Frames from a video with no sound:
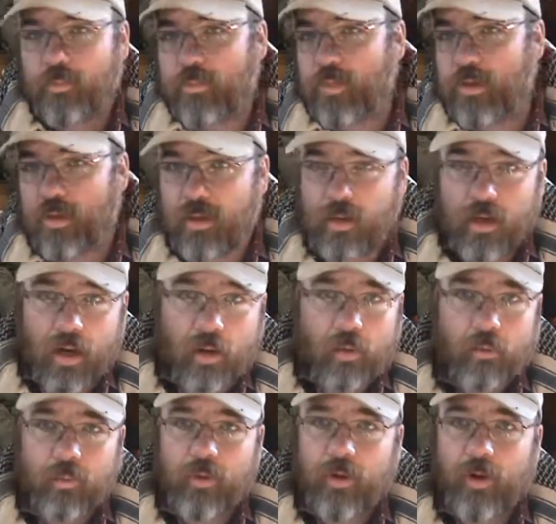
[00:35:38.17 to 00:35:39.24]
you
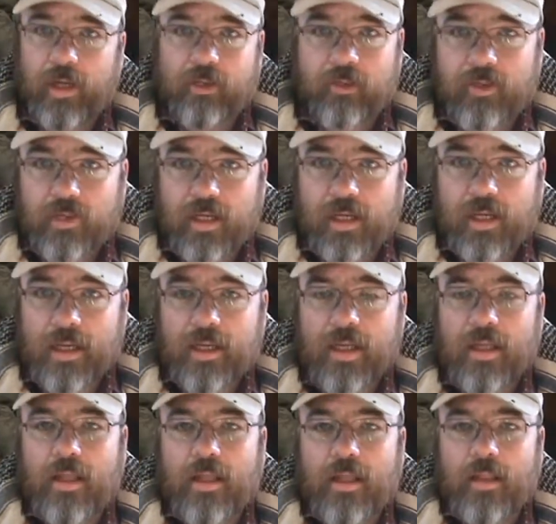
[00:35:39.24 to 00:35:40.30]
know, you're interested in,
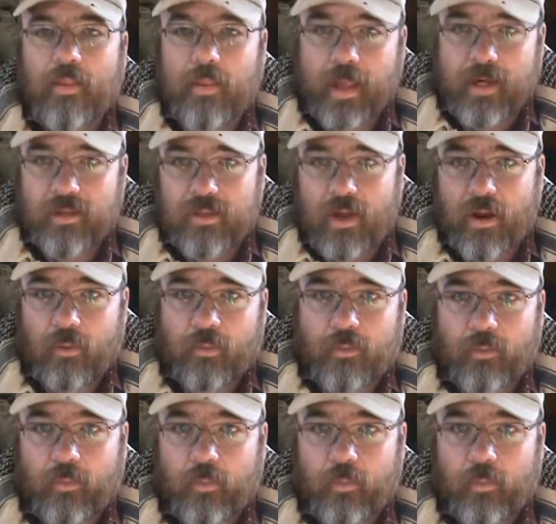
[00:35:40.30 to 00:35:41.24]
let us know.